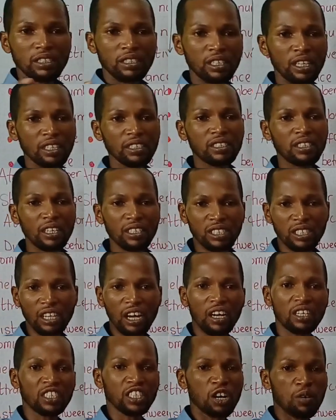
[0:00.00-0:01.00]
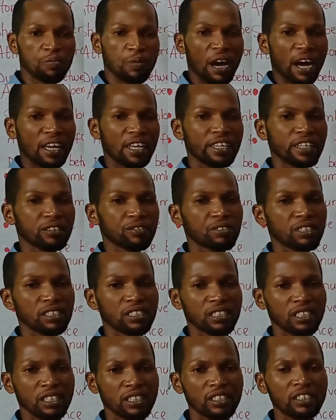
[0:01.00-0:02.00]
Since the shell number
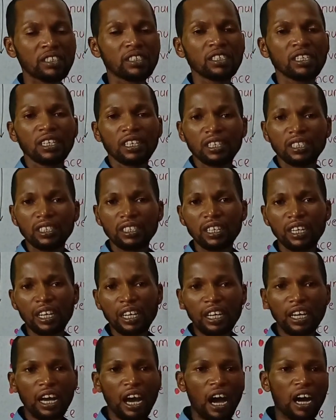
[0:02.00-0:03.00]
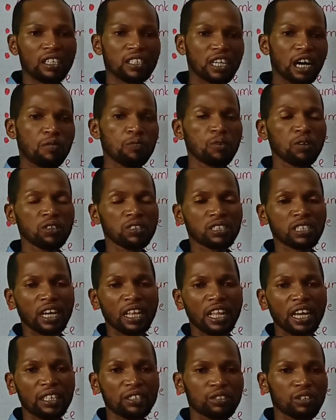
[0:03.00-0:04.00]
increases, the outermost
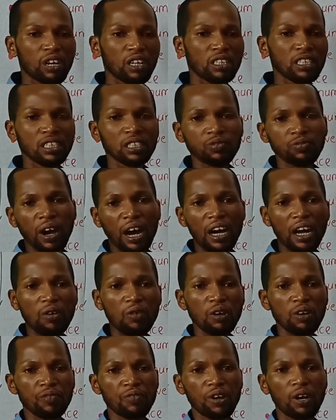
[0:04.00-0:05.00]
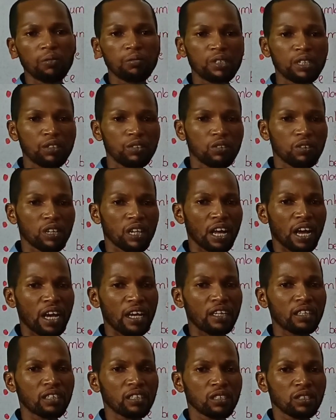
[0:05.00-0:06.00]
electron is far away from the
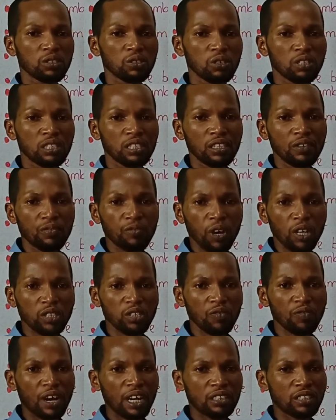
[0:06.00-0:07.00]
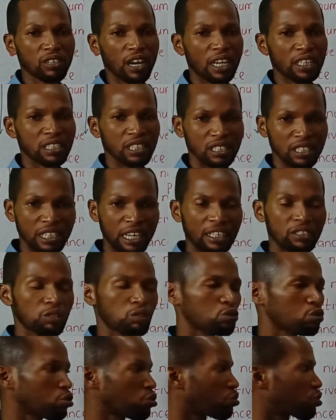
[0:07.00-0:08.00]
nuclei, so the force of attraction
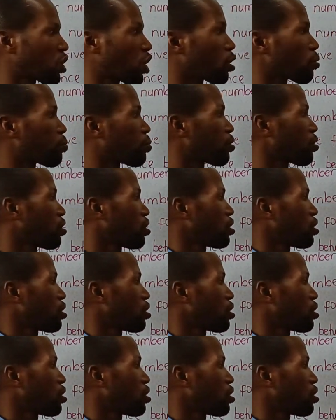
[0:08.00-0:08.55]
tends to drop.